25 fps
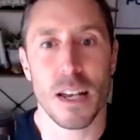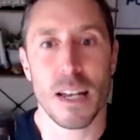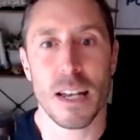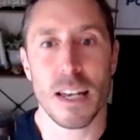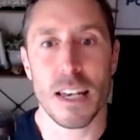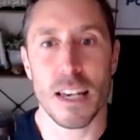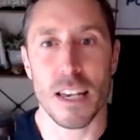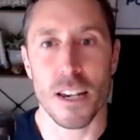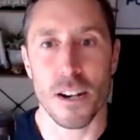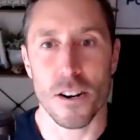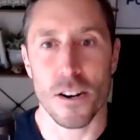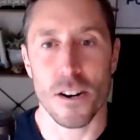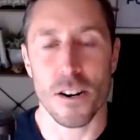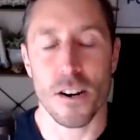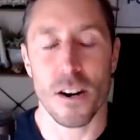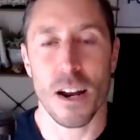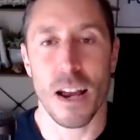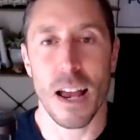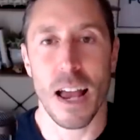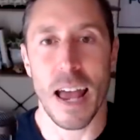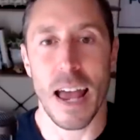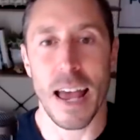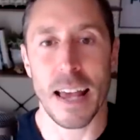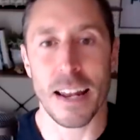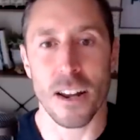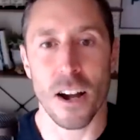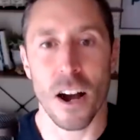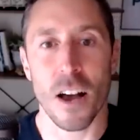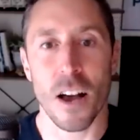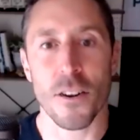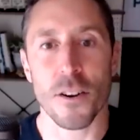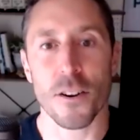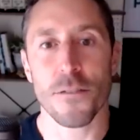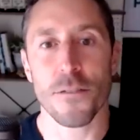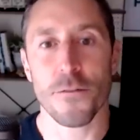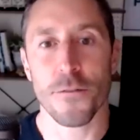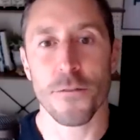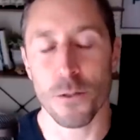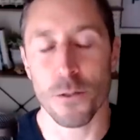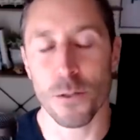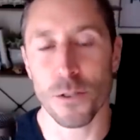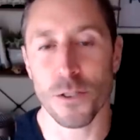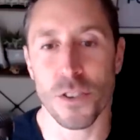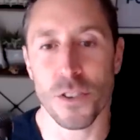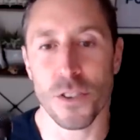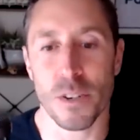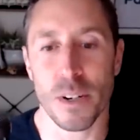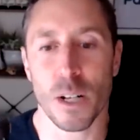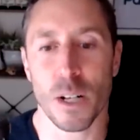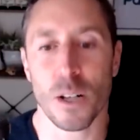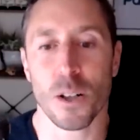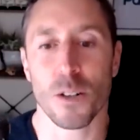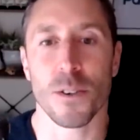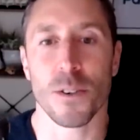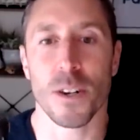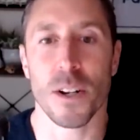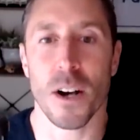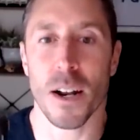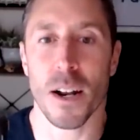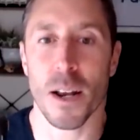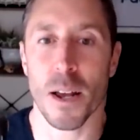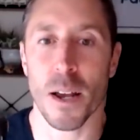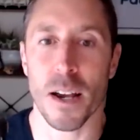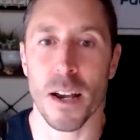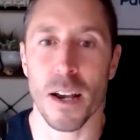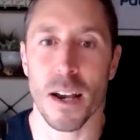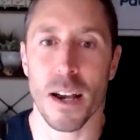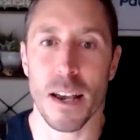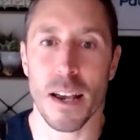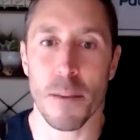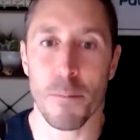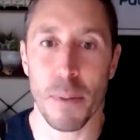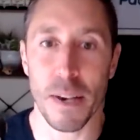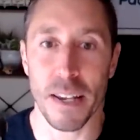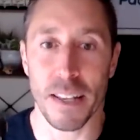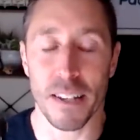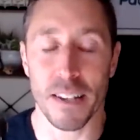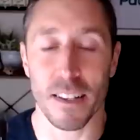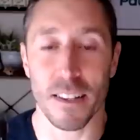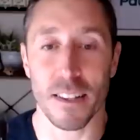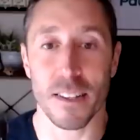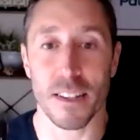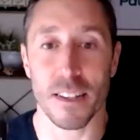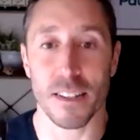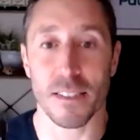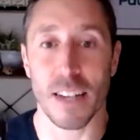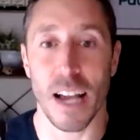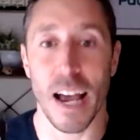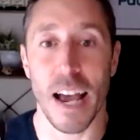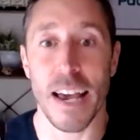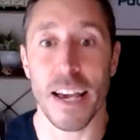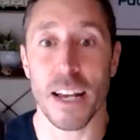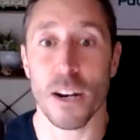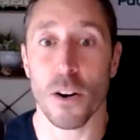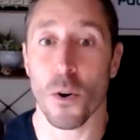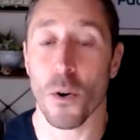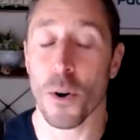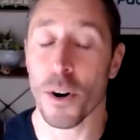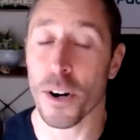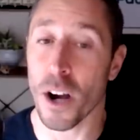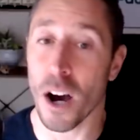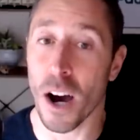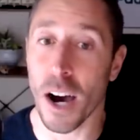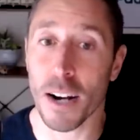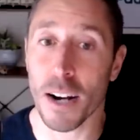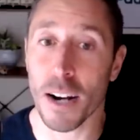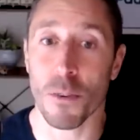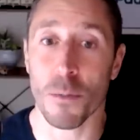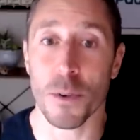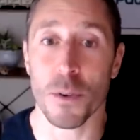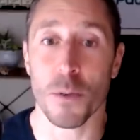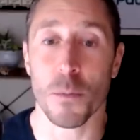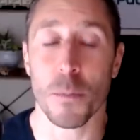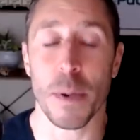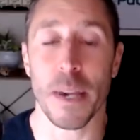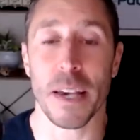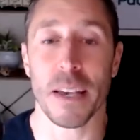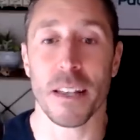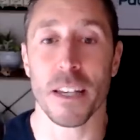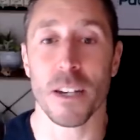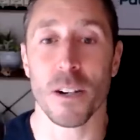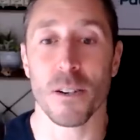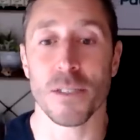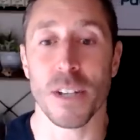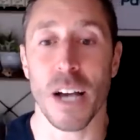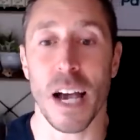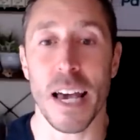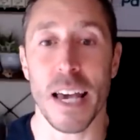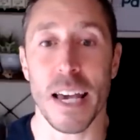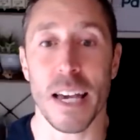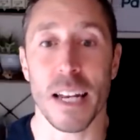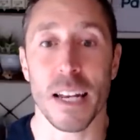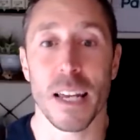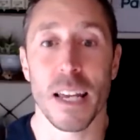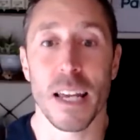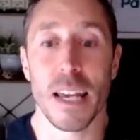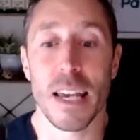here and other foods that are included on a paleolithic diet or an autoimmune paleo diet?